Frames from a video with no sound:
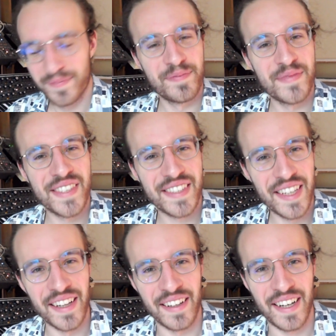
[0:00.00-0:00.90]

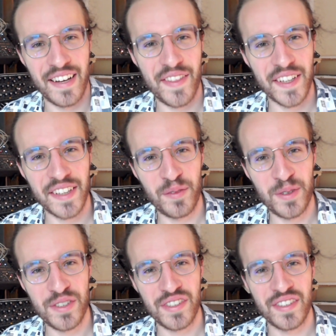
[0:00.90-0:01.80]
still, I think that
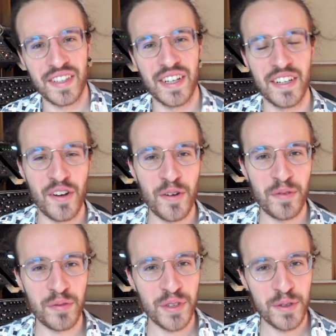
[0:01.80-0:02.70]
was an
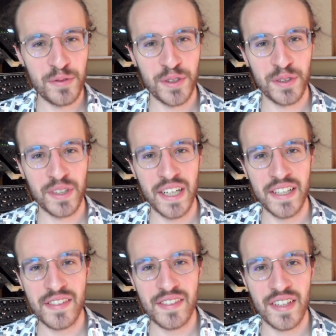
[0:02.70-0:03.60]
overview for you
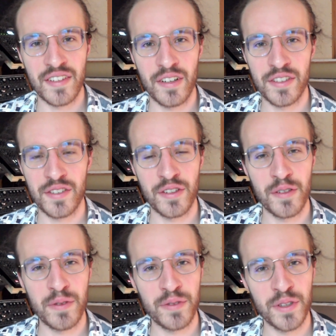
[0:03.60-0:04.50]
guys, and also an
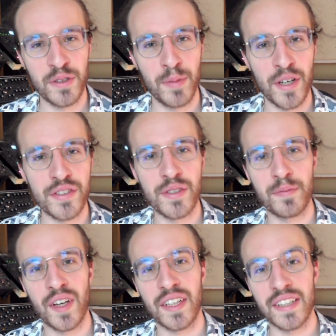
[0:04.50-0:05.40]
overview about some
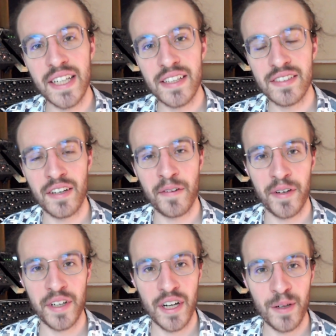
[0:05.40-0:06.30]
techniques that are
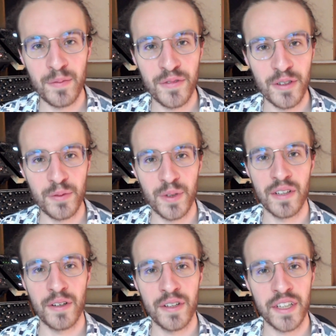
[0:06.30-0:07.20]
very helpful when
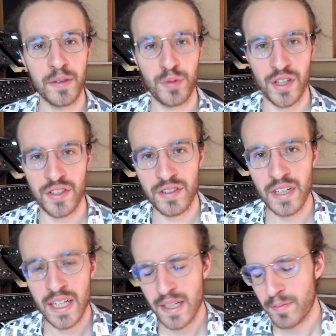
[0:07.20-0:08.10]
learning compression.
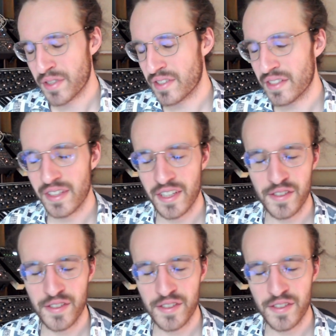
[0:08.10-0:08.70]
But still, there's